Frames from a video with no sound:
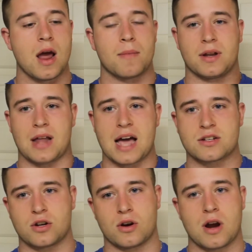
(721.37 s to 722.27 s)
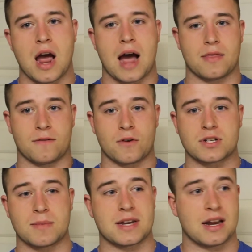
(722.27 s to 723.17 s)
But last year, the
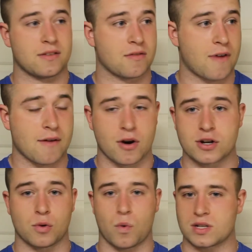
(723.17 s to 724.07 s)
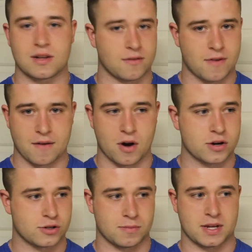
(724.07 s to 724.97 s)
first time I deadlifted 500, it wasn't even
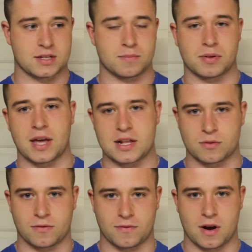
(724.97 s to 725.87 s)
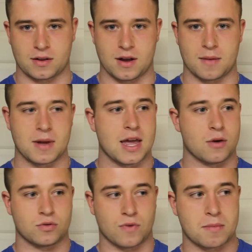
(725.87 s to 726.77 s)
500 because the plates were fucked up.
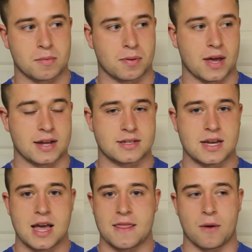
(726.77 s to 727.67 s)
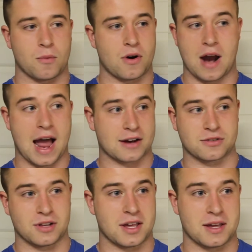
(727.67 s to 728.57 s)
It was rubber plates that were
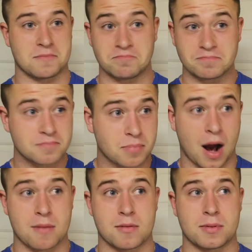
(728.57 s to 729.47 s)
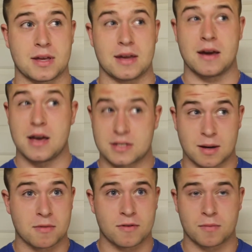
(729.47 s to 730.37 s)
actually probably,
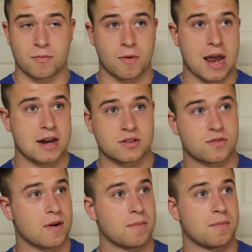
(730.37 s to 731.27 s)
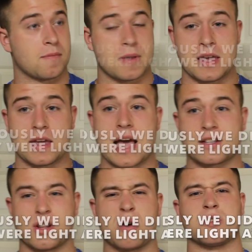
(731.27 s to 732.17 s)
some of them ranged from being
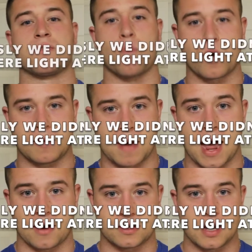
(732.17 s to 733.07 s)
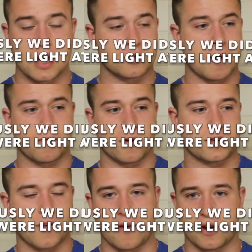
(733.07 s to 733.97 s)
as low as 40 pounds. So my
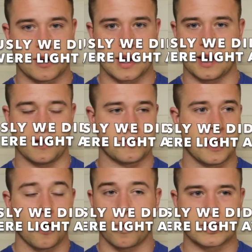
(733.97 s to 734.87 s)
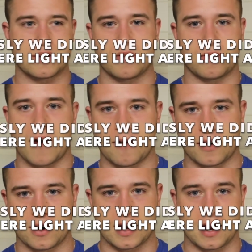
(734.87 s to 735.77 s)
first 500 deadlift wasn't even a
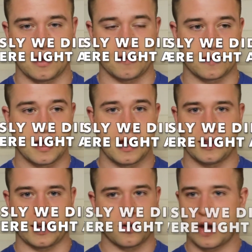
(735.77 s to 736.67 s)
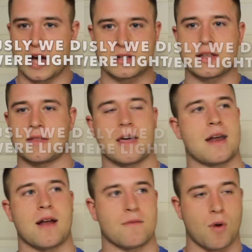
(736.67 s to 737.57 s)
500 deadlift. Like, you guys
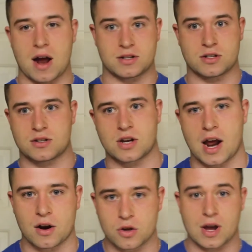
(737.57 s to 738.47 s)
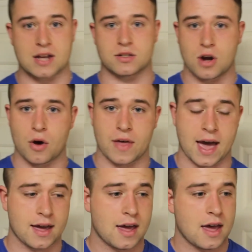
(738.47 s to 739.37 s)
that have watched this channel, you guys know
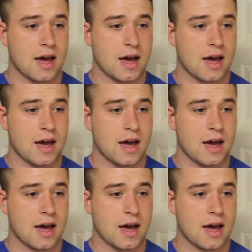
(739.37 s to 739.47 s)
that.